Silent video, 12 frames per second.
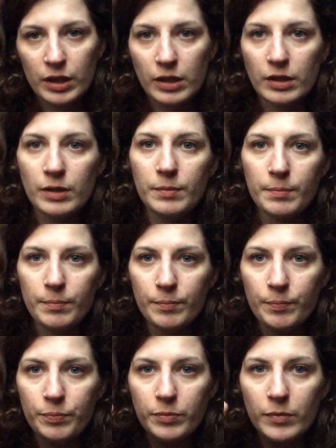uh,
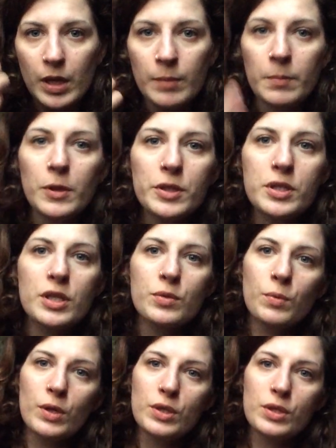
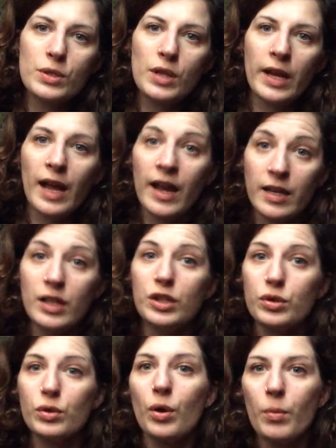impulses was like, I need
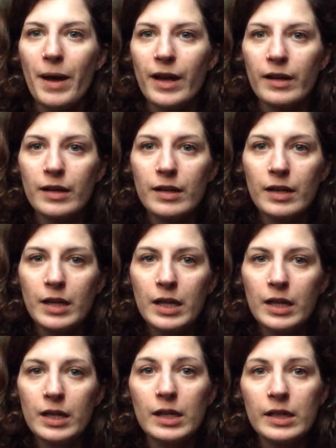to go back,
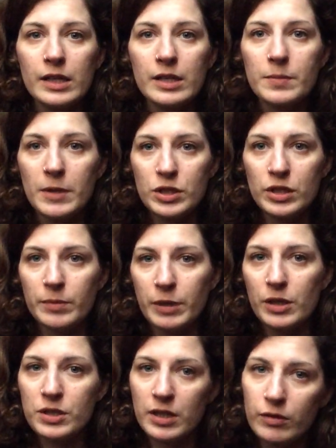especially
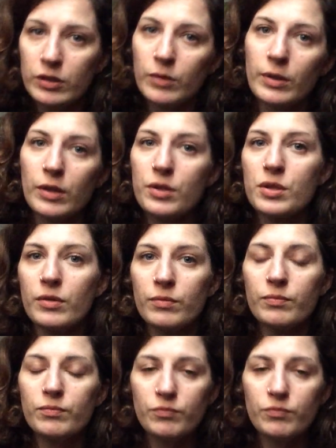because there were also